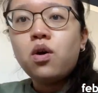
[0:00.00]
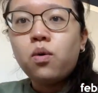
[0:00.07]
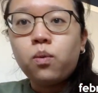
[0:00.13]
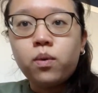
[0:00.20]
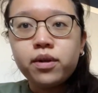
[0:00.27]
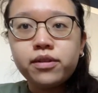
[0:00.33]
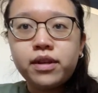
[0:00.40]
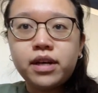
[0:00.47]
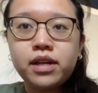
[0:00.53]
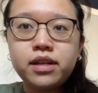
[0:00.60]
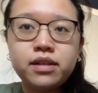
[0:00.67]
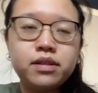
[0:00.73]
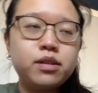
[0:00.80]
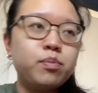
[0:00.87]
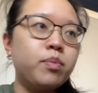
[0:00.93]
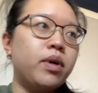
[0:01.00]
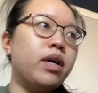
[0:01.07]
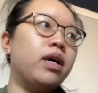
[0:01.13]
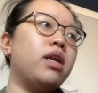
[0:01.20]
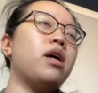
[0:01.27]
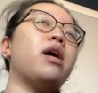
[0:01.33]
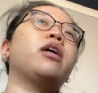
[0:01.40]
what that is,
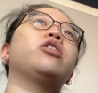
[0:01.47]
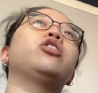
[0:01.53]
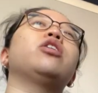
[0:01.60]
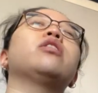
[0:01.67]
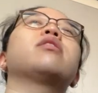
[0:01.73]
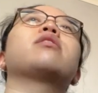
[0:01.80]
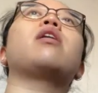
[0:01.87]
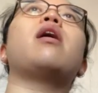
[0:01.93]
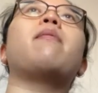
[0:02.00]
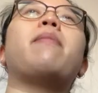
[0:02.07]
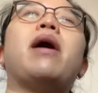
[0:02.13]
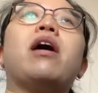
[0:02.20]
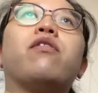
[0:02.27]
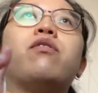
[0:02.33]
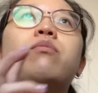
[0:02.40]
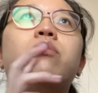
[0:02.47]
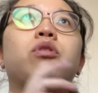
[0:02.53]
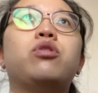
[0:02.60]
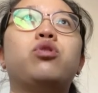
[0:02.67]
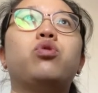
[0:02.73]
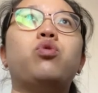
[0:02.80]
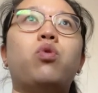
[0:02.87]
but I just got back from the
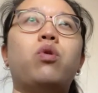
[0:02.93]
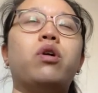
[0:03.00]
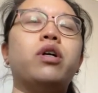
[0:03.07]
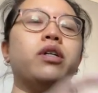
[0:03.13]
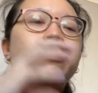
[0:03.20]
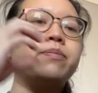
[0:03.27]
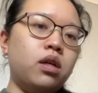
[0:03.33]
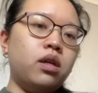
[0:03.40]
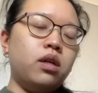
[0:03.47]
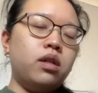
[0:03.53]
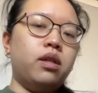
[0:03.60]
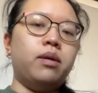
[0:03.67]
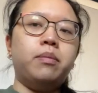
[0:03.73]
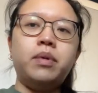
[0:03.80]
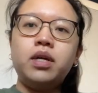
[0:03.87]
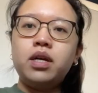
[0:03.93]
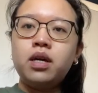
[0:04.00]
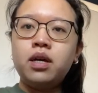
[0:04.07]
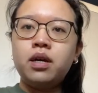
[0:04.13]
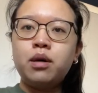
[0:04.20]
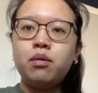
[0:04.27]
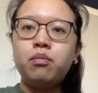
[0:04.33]
store. Let me
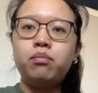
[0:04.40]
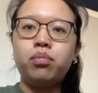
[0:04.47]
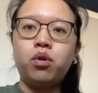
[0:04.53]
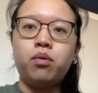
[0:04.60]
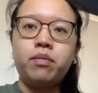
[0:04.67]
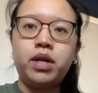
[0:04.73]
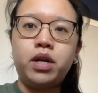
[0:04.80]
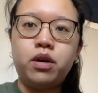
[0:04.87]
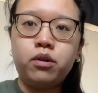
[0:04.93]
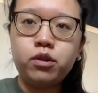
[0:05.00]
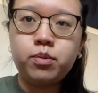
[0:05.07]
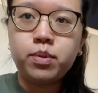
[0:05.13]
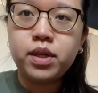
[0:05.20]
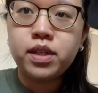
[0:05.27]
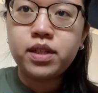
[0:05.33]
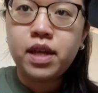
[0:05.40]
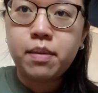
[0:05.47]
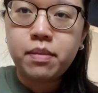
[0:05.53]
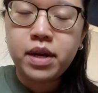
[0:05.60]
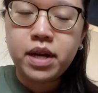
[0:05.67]
blow my nose because that might